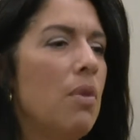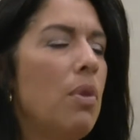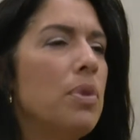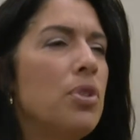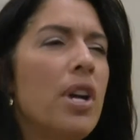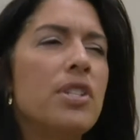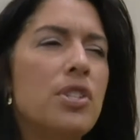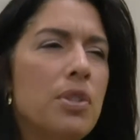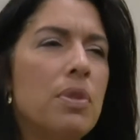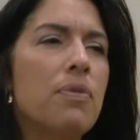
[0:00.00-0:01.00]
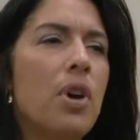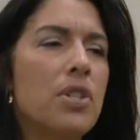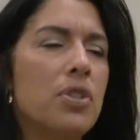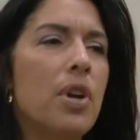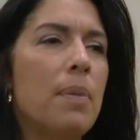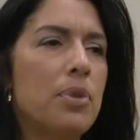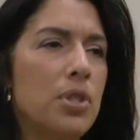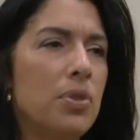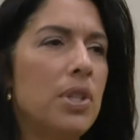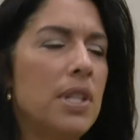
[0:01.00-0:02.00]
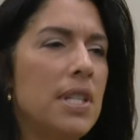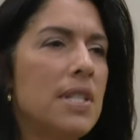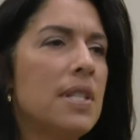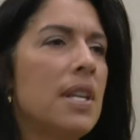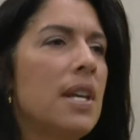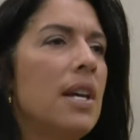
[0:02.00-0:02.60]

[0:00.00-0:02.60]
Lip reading: What we try to do is foster opportunities,